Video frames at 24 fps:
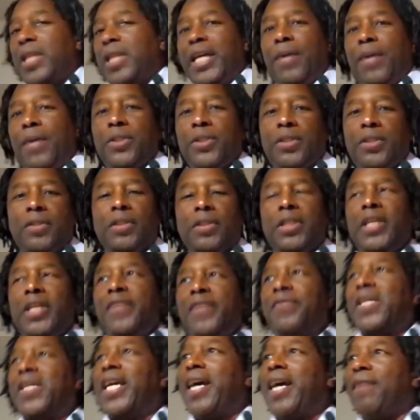that was they
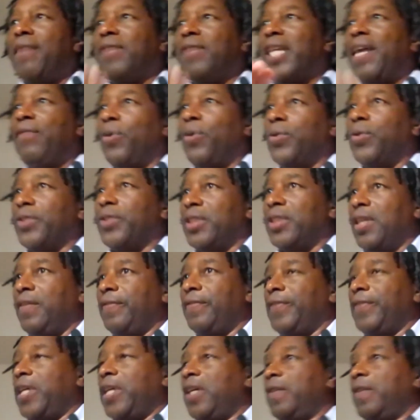they have levels
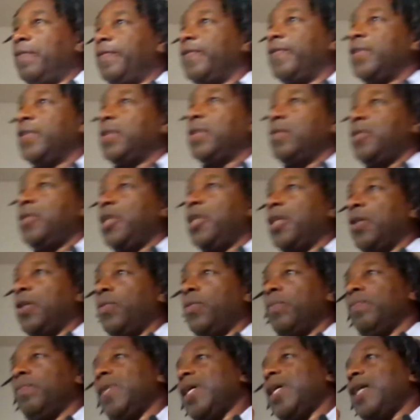of of you
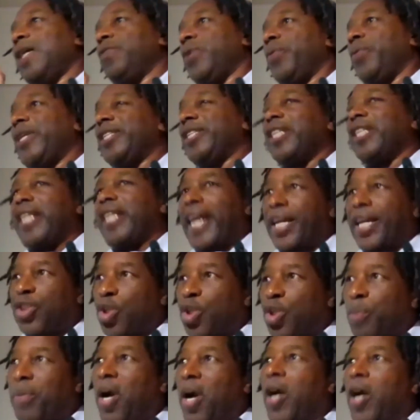know we went to
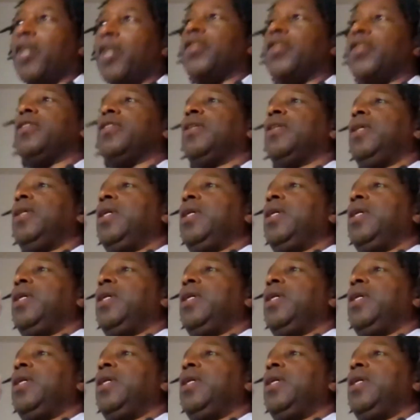national parks,